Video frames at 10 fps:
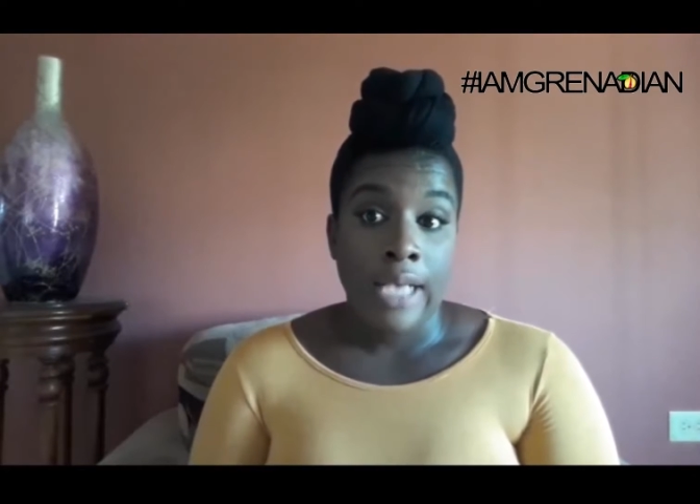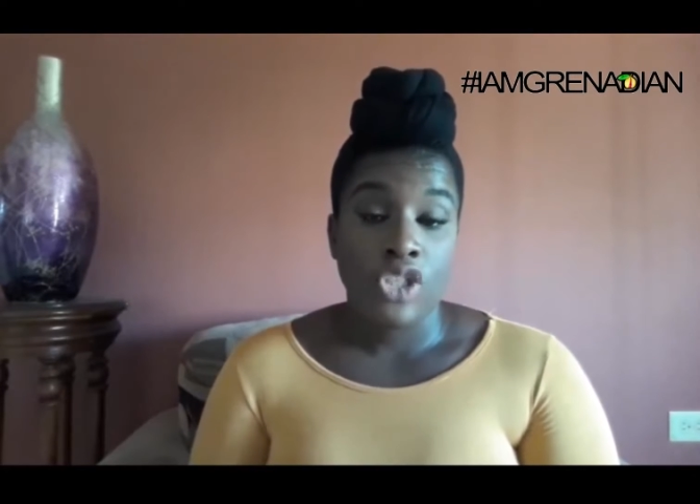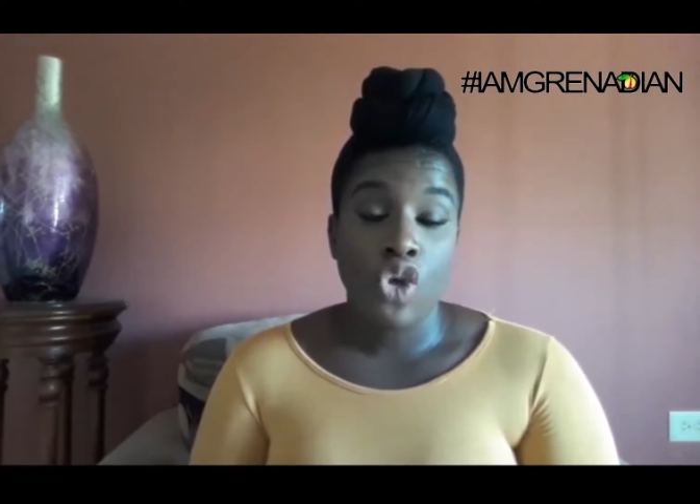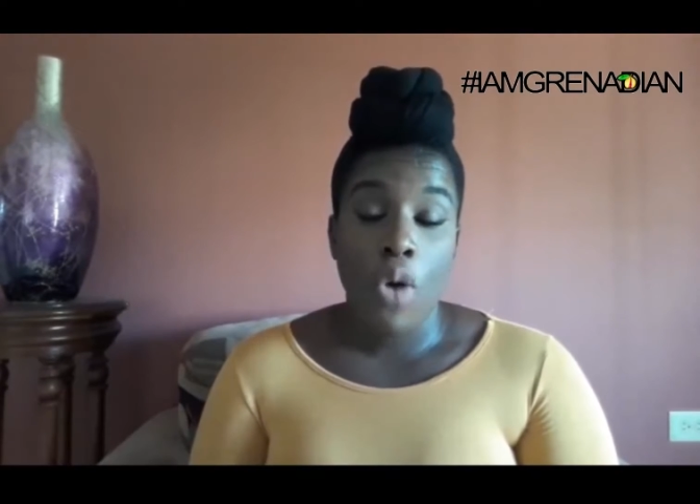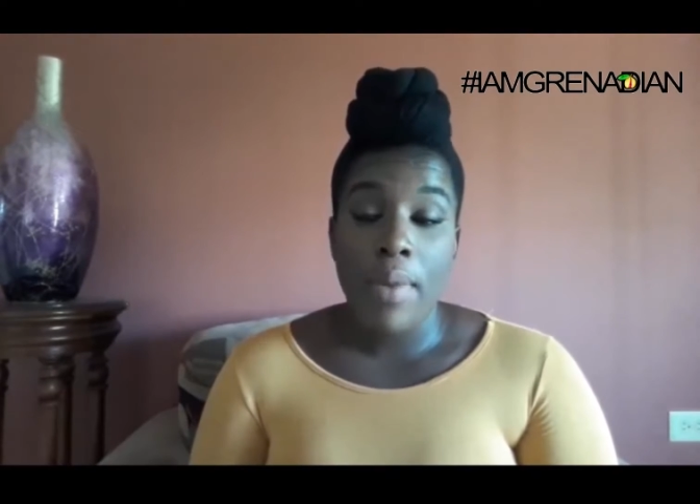
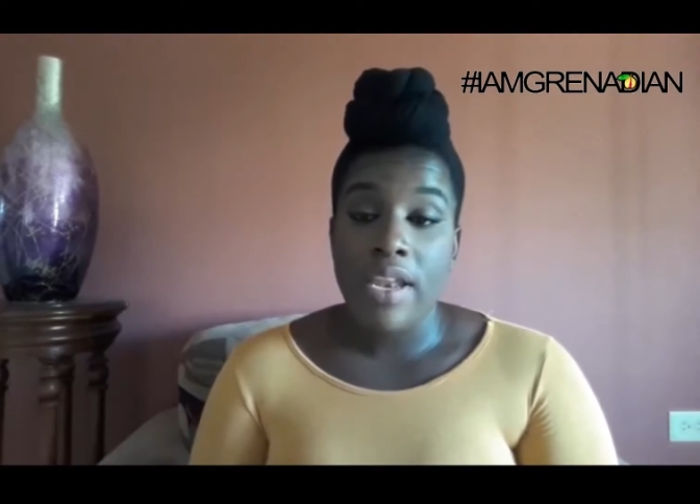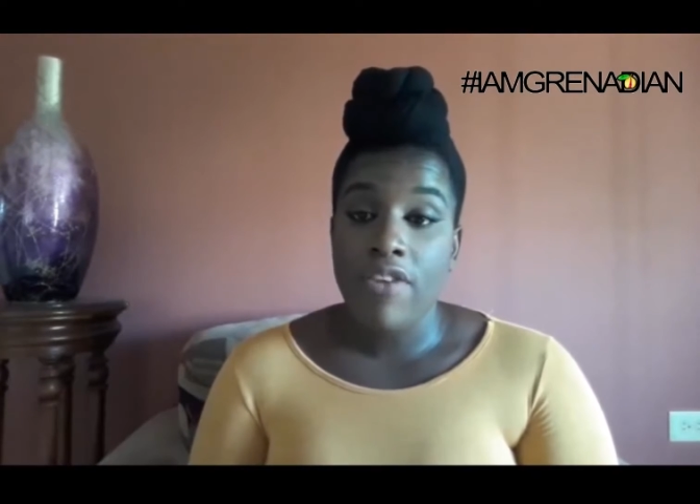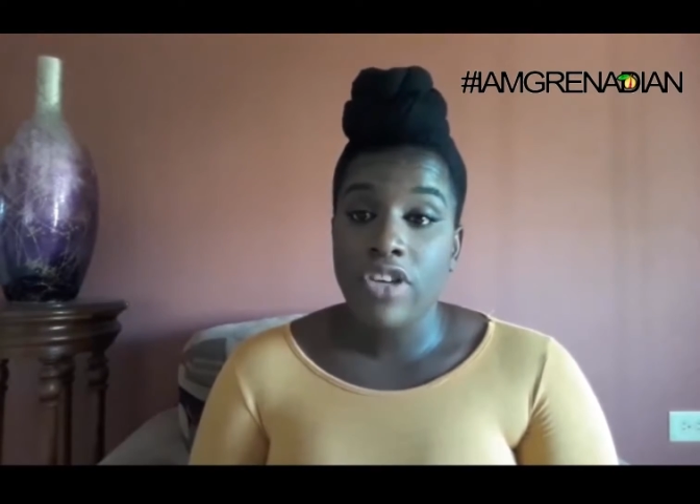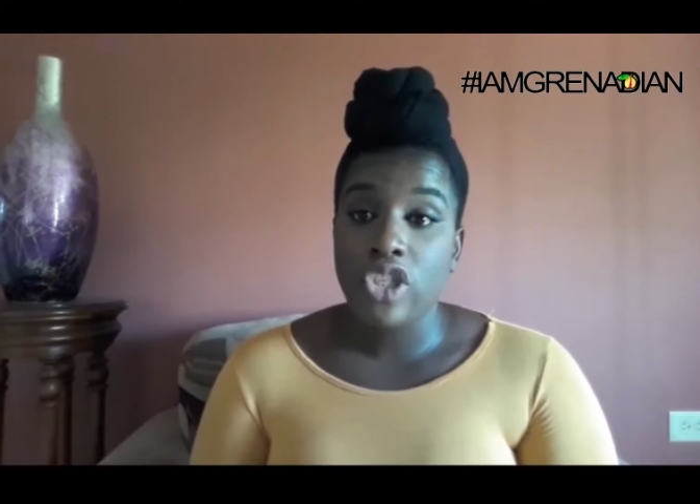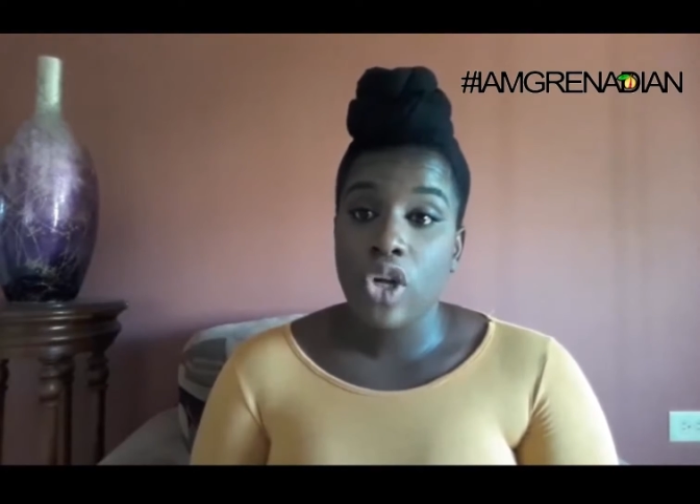So many
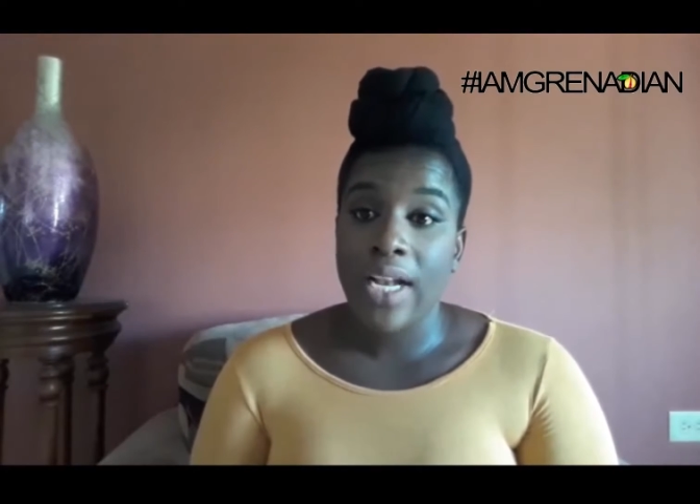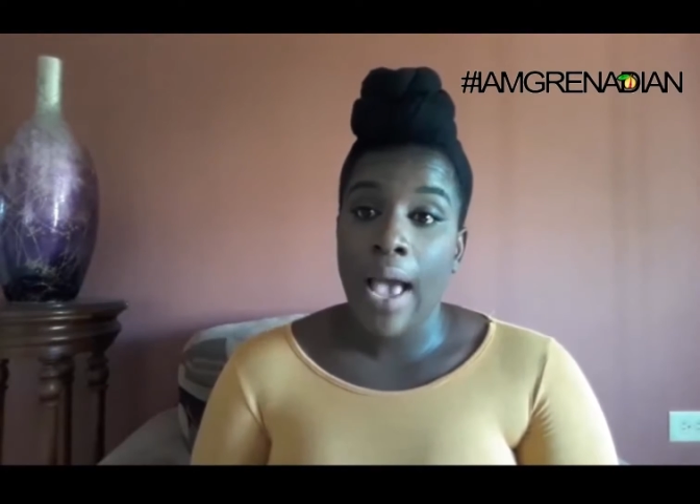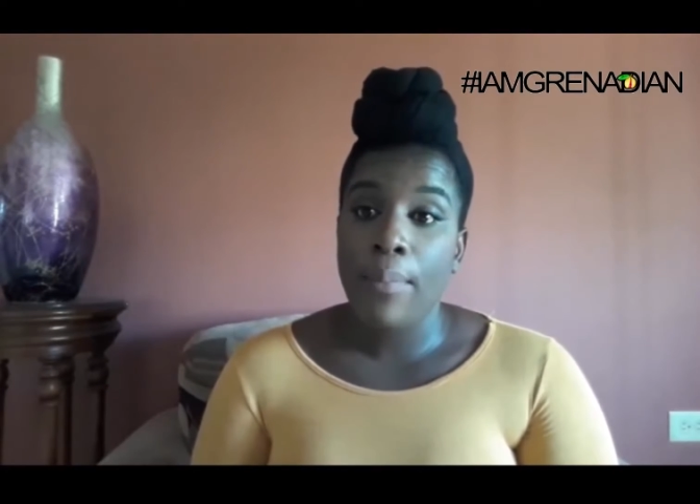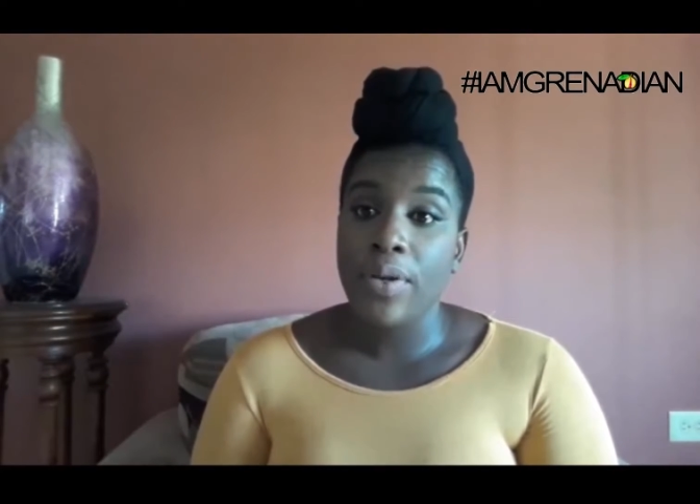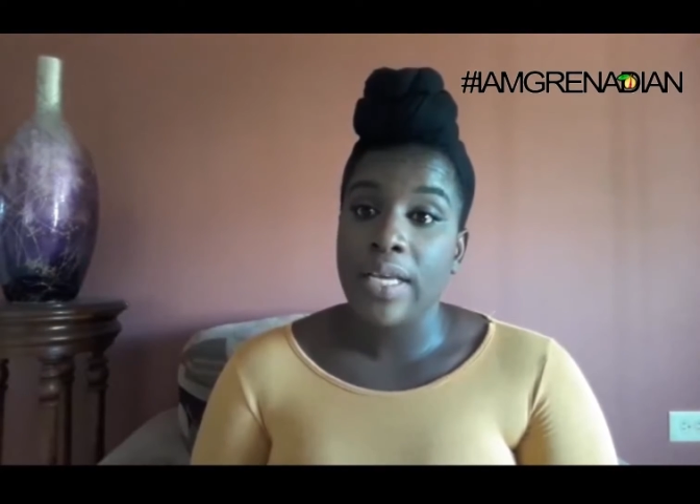of us look at
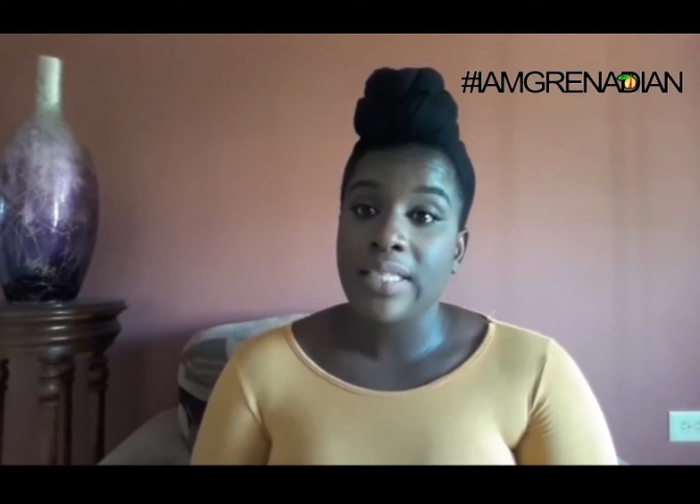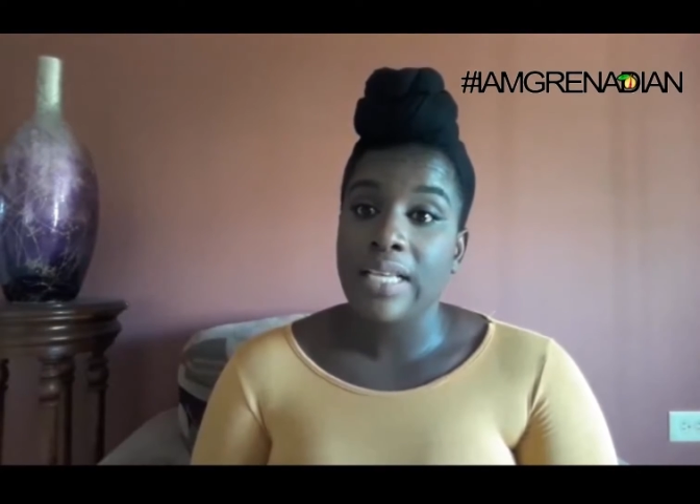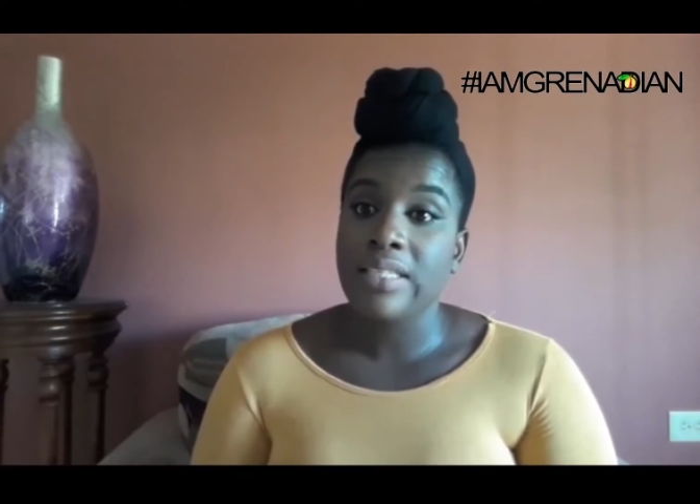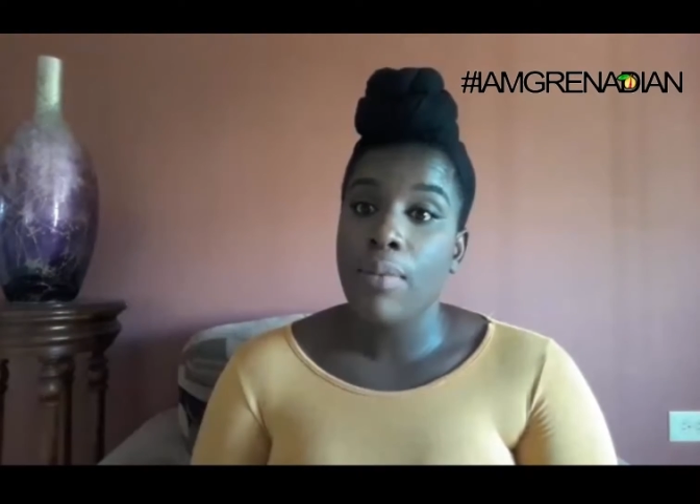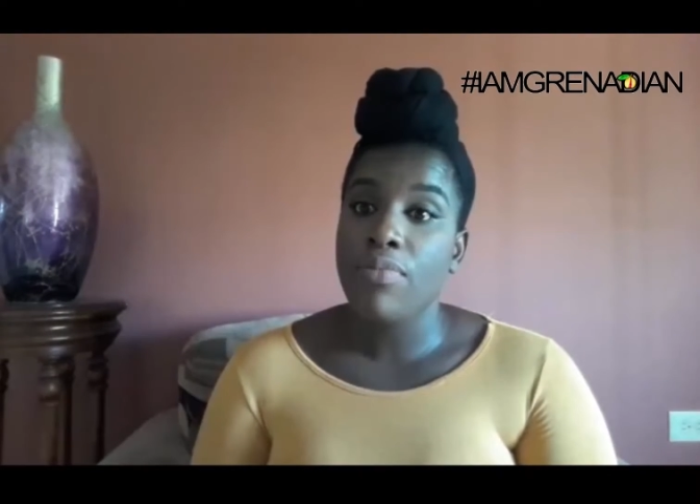happiness
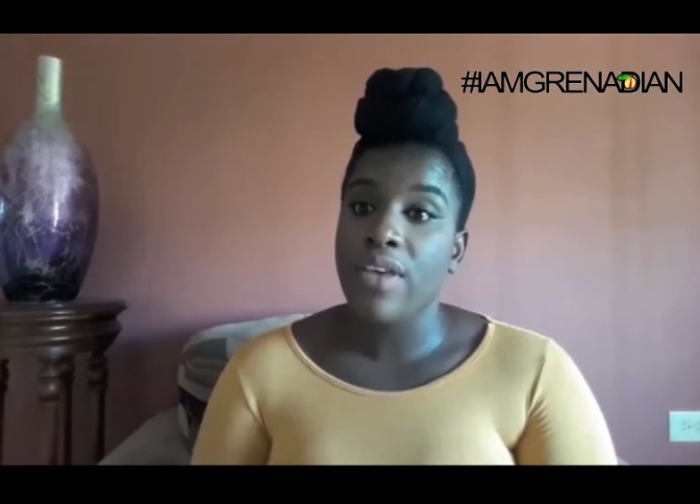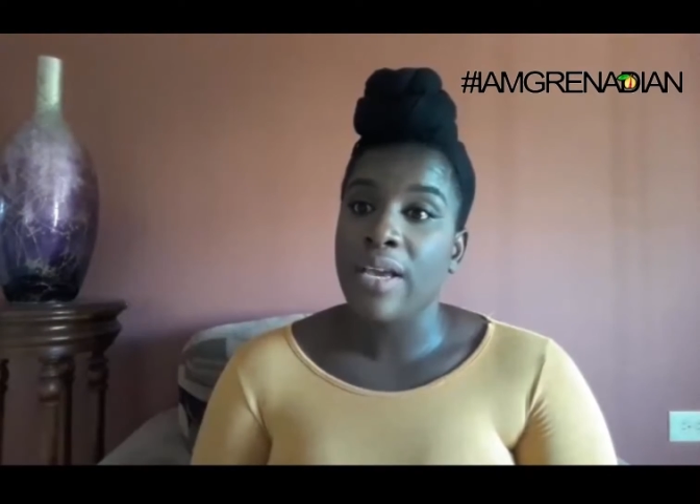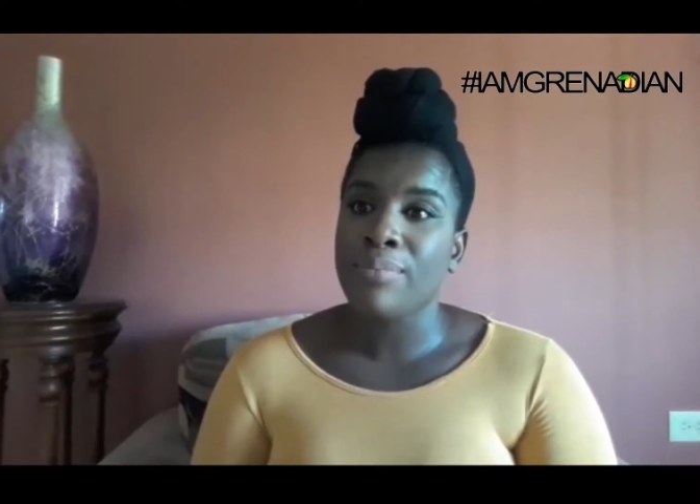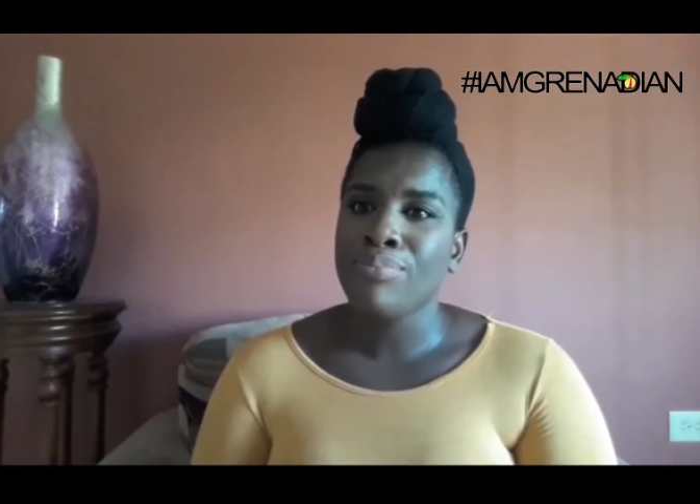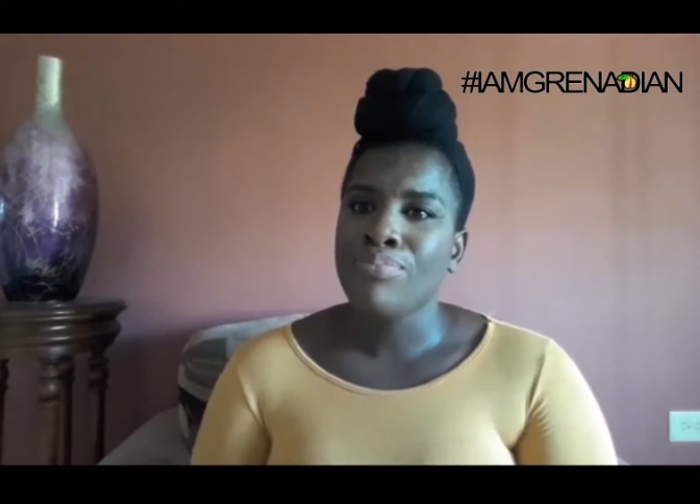as
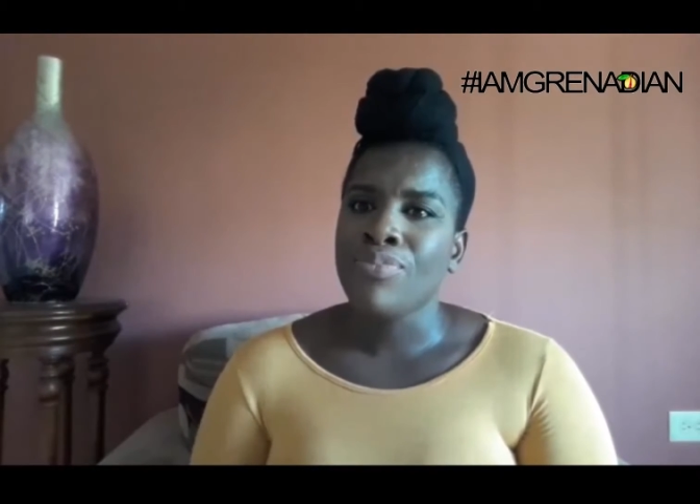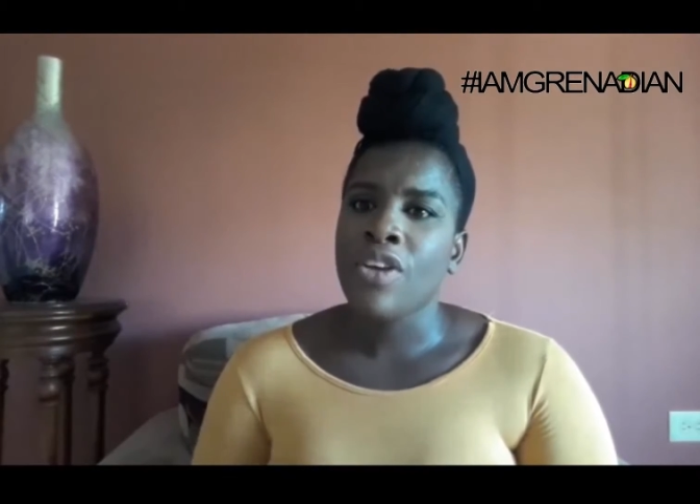something